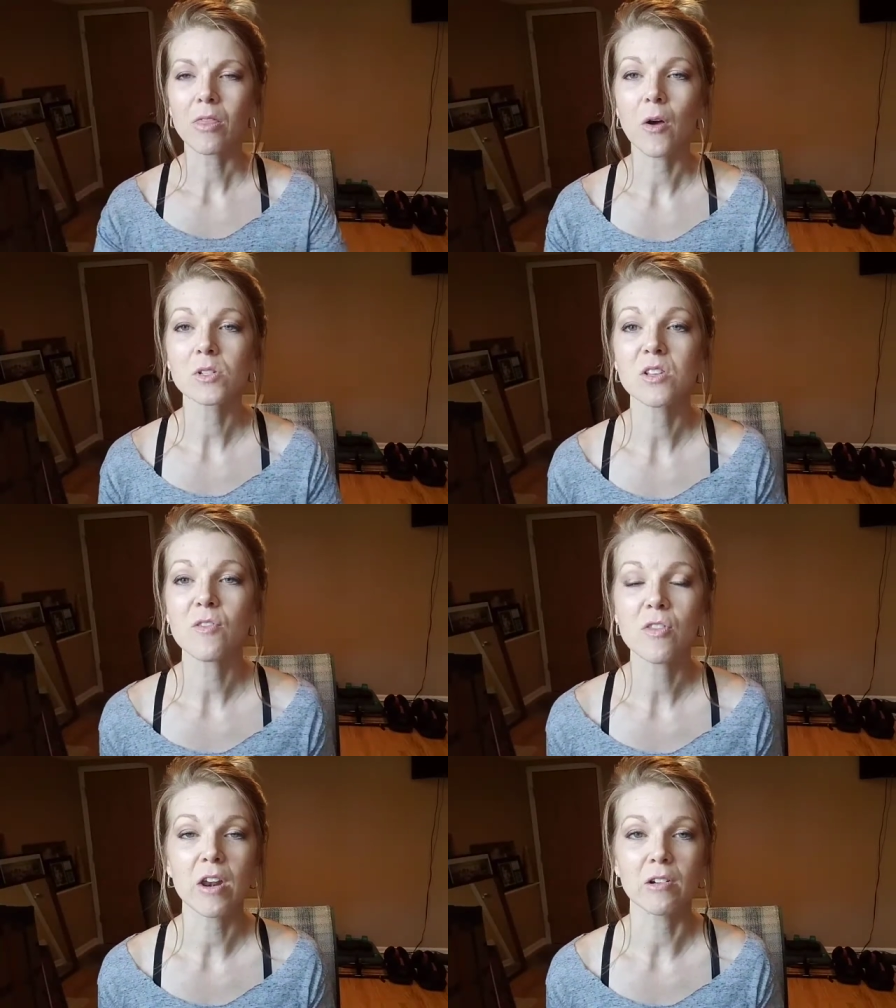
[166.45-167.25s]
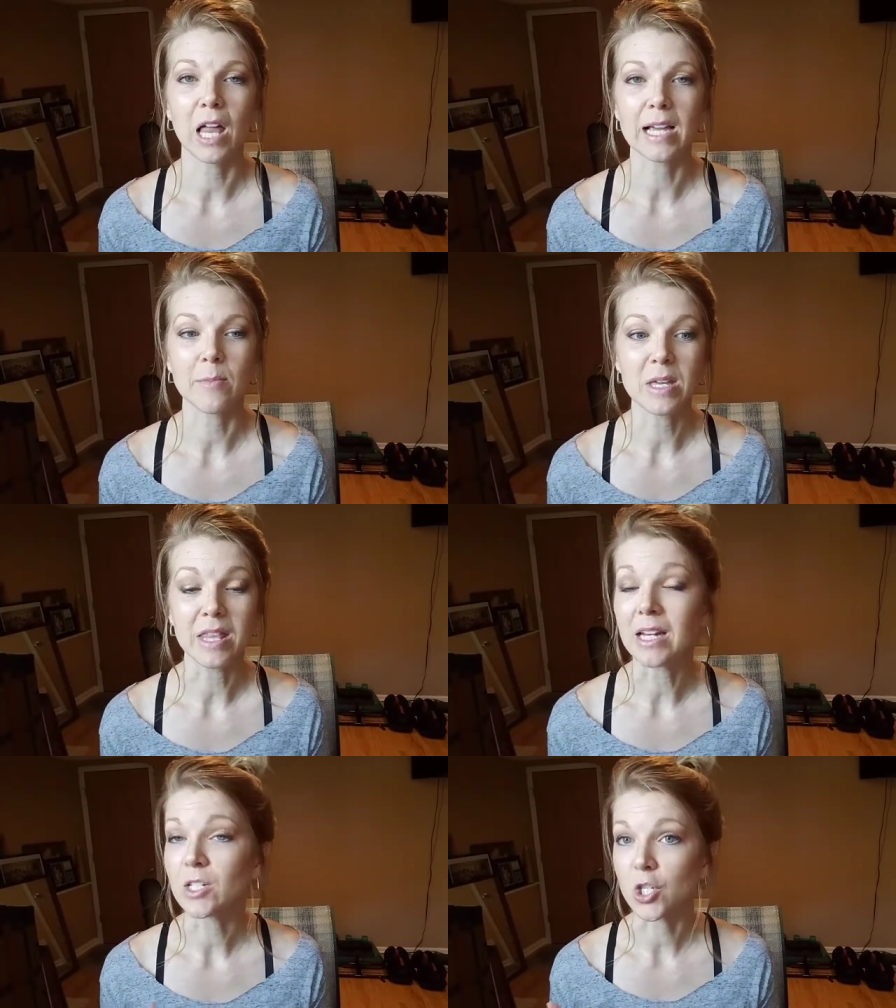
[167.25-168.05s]
Those of you that are like me
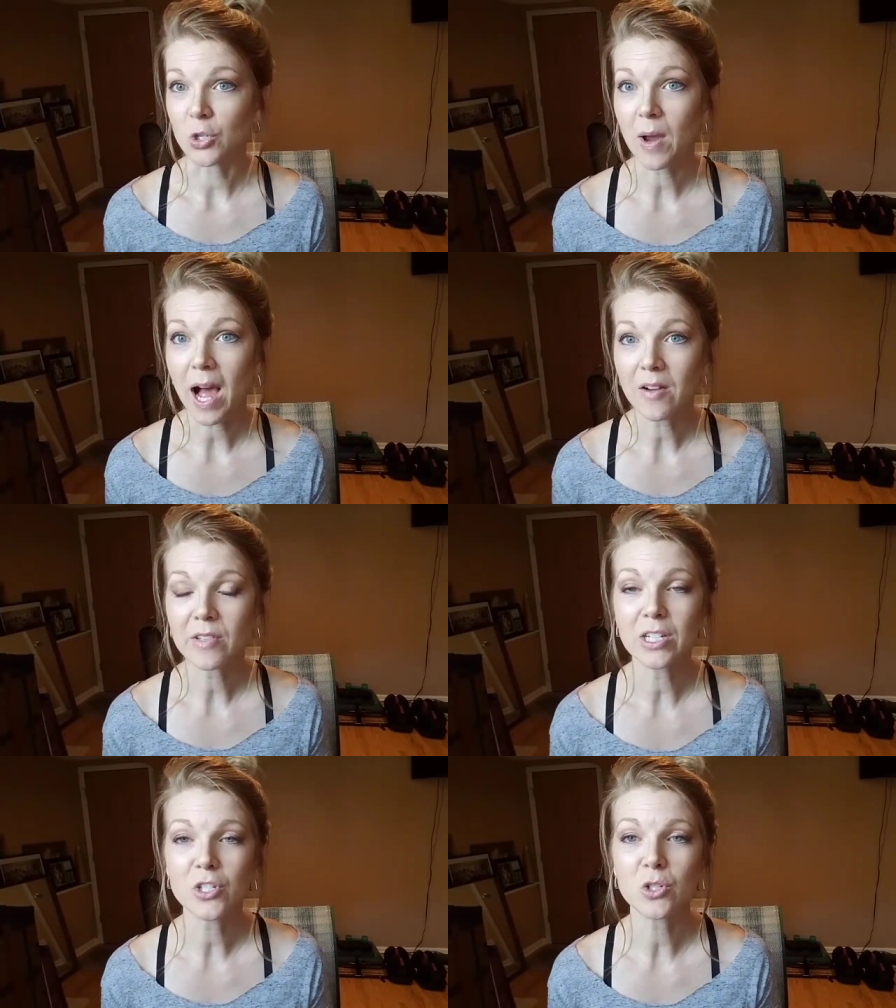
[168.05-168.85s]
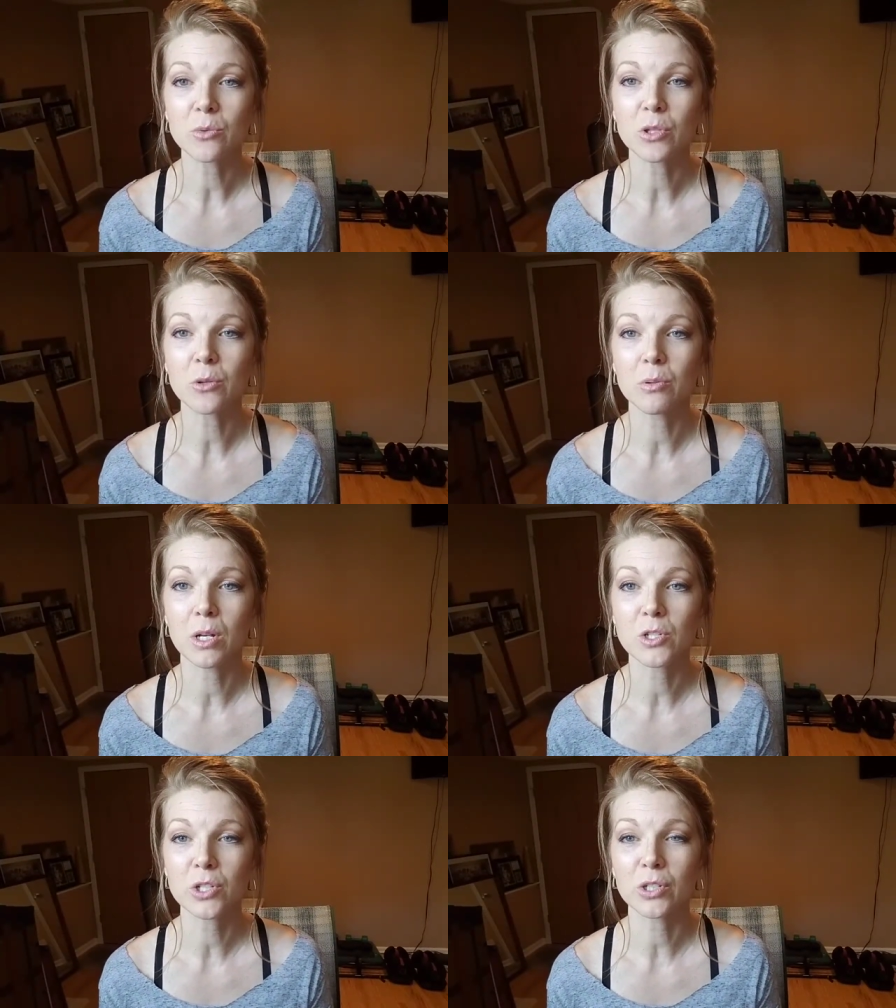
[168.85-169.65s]
that do have an issue with your
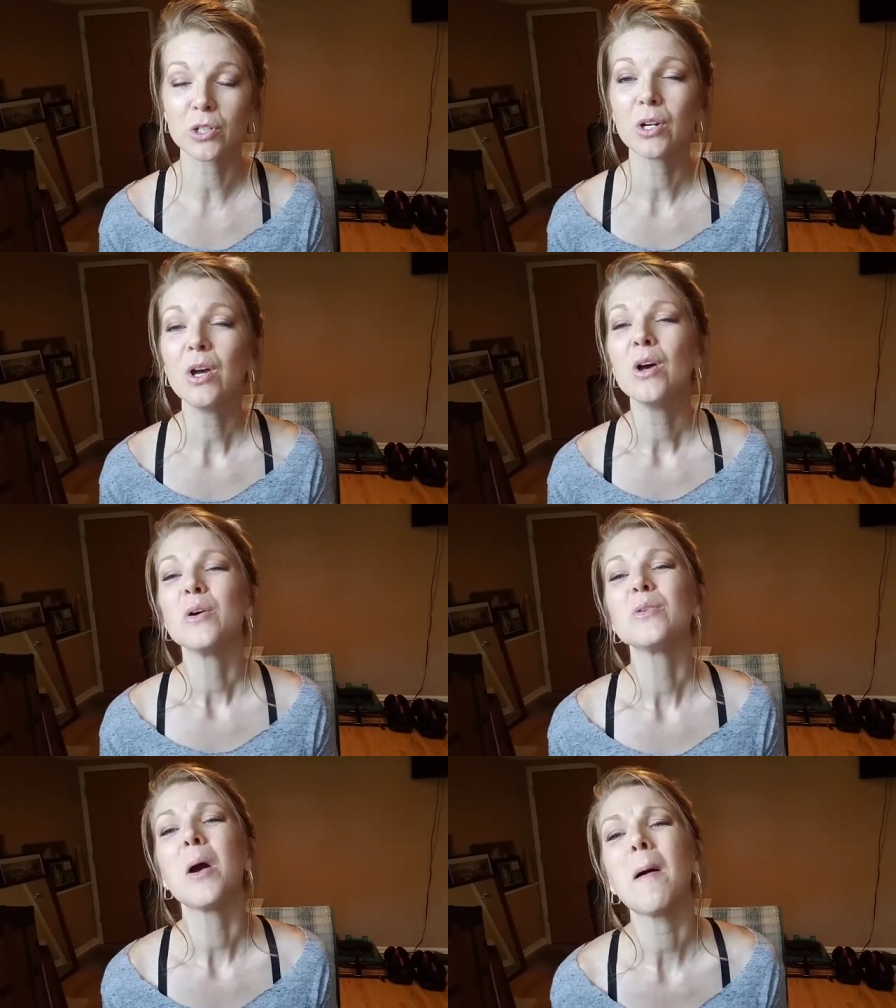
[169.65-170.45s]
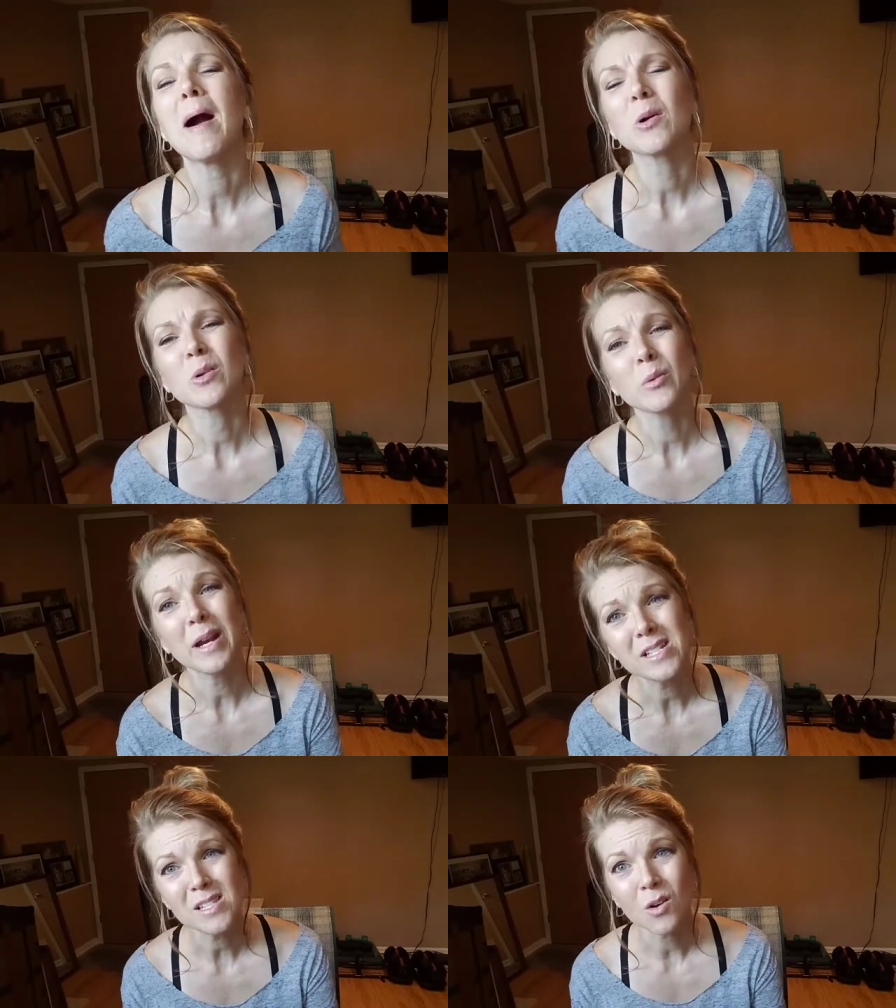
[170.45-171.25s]
blood sugar know how
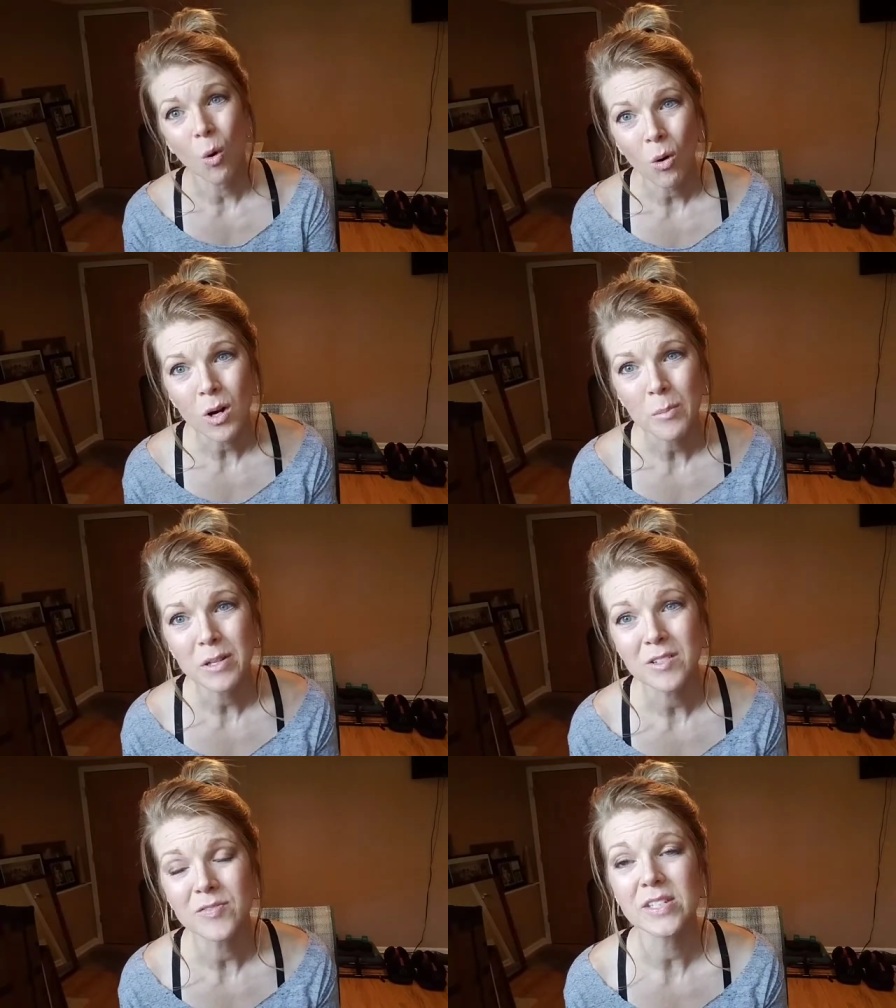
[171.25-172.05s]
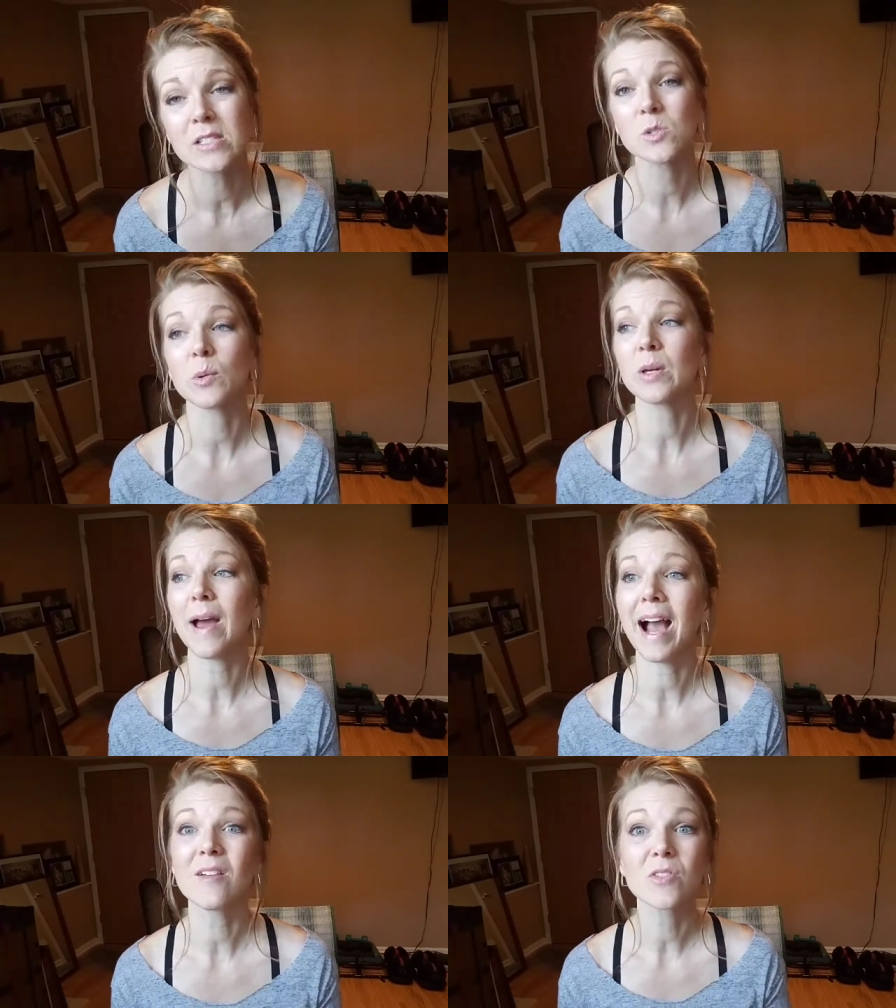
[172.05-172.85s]
crazy horrible it feels when you
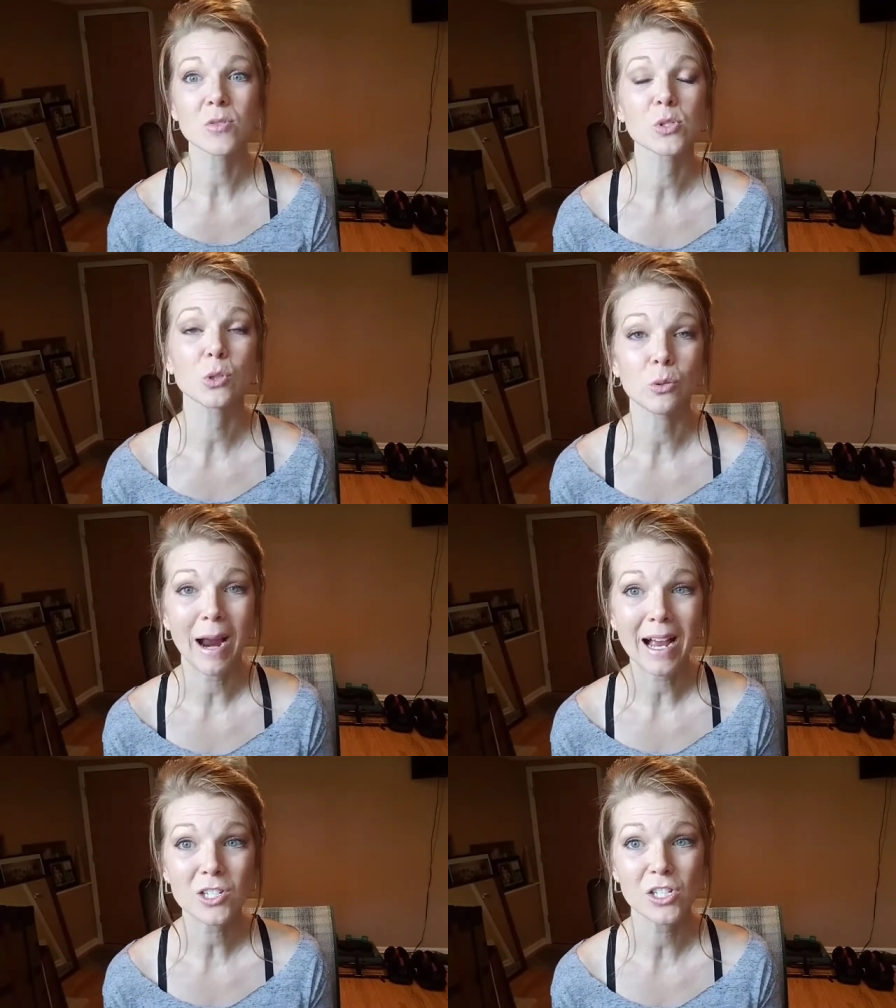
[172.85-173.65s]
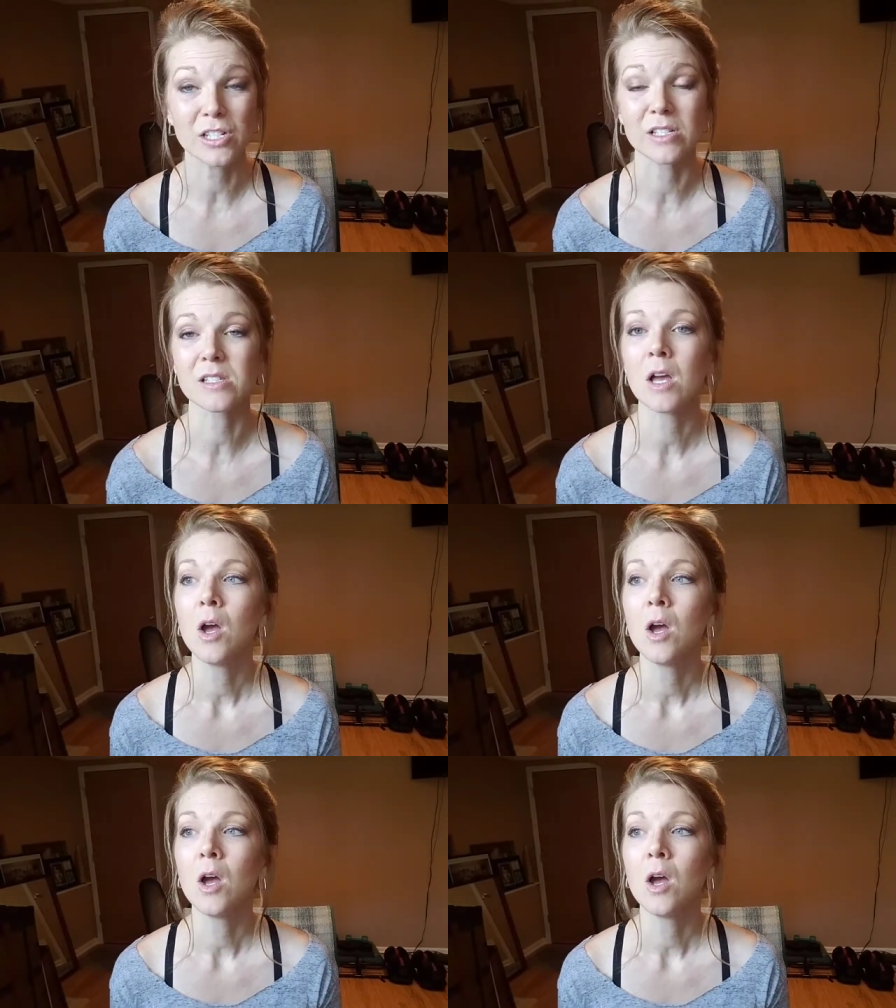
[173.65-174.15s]
have those crashes